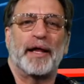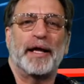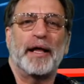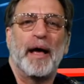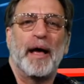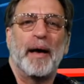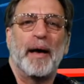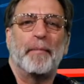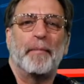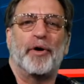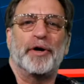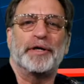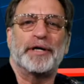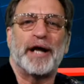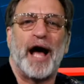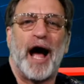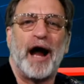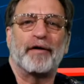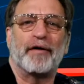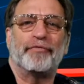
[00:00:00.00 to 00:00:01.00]

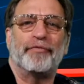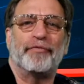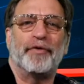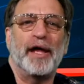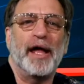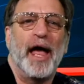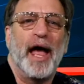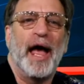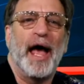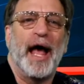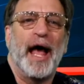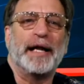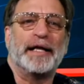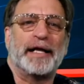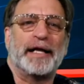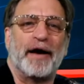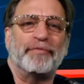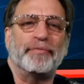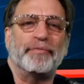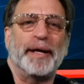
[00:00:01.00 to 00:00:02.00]
pornography, and
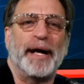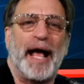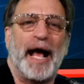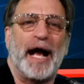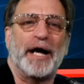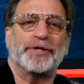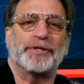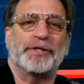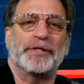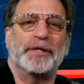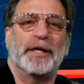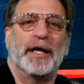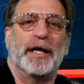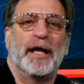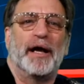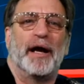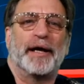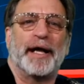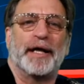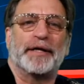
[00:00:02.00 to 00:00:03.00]
government action
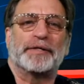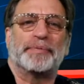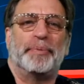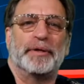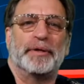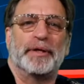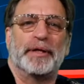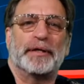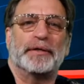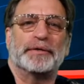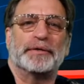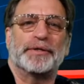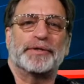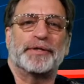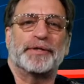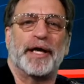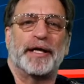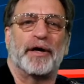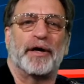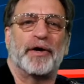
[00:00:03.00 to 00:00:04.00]
against political dissent,
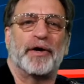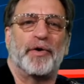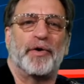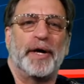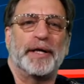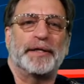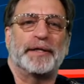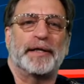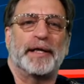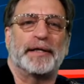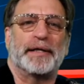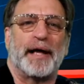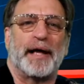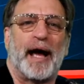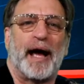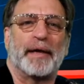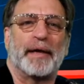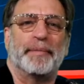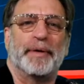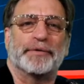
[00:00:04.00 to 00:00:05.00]
according to the
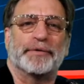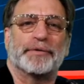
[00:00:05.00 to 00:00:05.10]
documents.